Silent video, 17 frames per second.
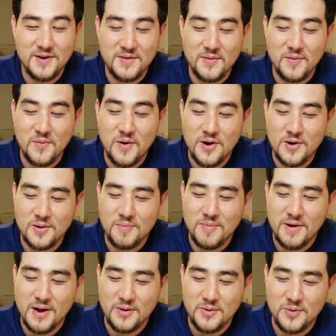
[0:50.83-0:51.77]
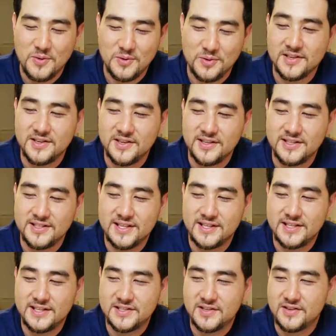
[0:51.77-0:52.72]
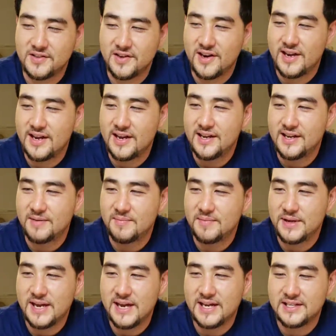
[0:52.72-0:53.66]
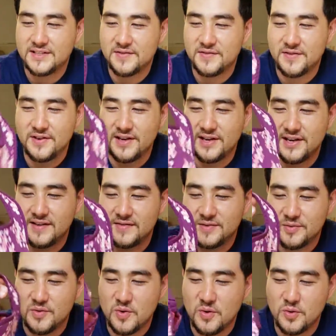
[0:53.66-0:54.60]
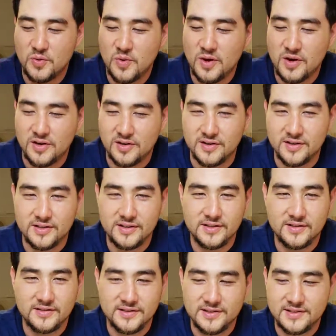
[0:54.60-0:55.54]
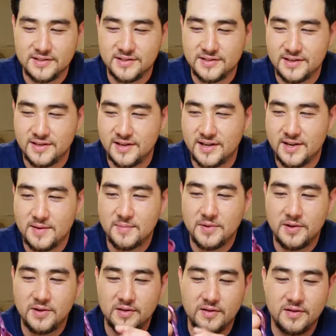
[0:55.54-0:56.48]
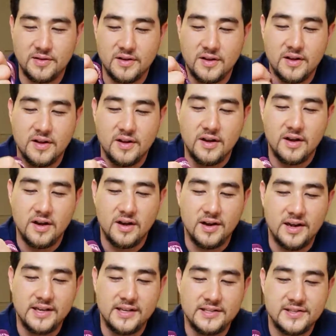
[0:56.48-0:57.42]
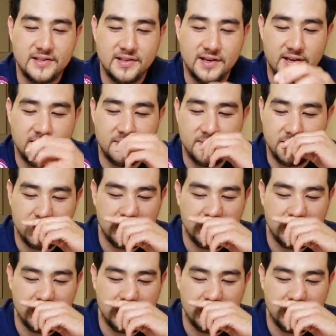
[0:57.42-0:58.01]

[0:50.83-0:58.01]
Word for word: have the water bottle holder. You can take this on your hike and be hands-free and have some cold water. You know, this is going to keep it uh, insulated.